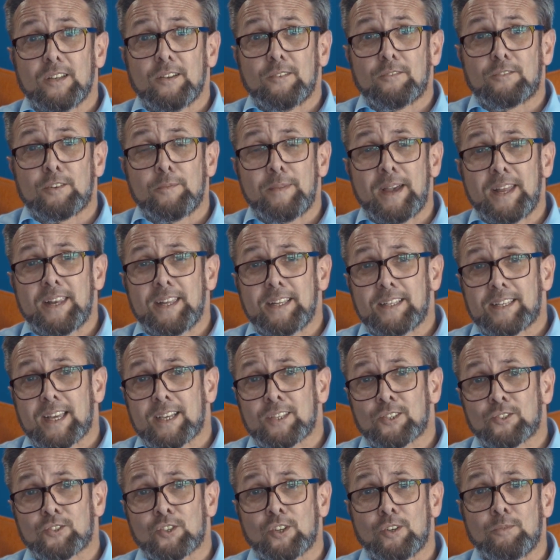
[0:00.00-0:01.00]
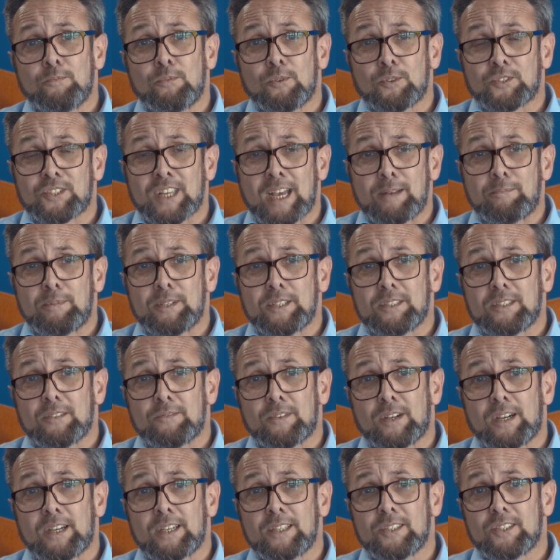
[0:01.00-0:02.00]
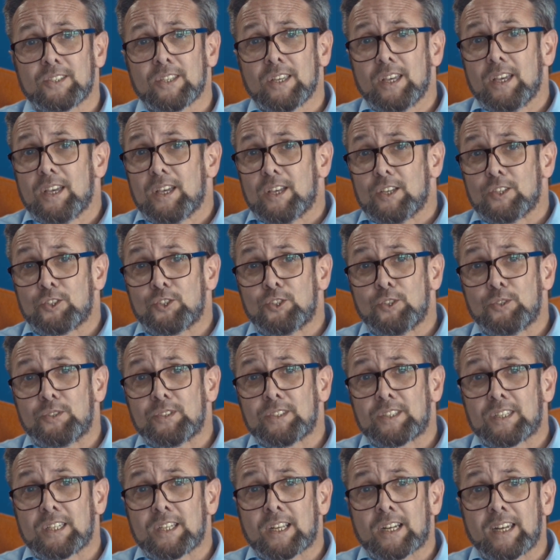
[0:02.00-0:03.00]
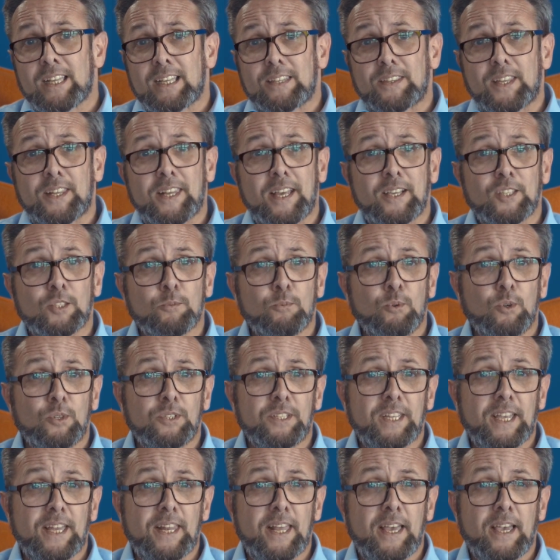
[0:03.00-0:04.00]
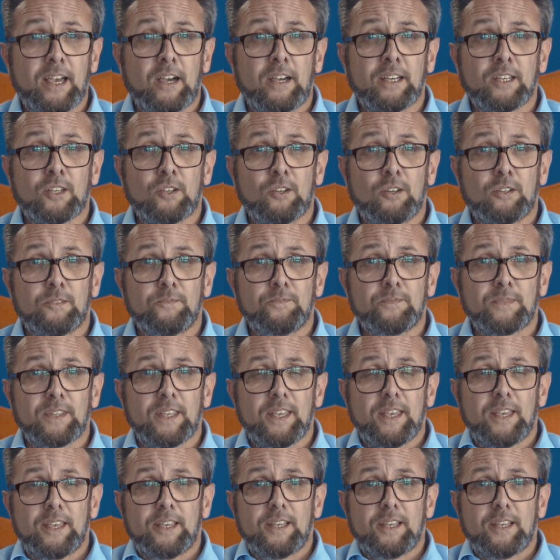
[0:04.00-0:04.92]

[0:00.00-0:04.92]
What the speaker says: From any desktop or tablet device, a student can click the NetSupport DNA icon,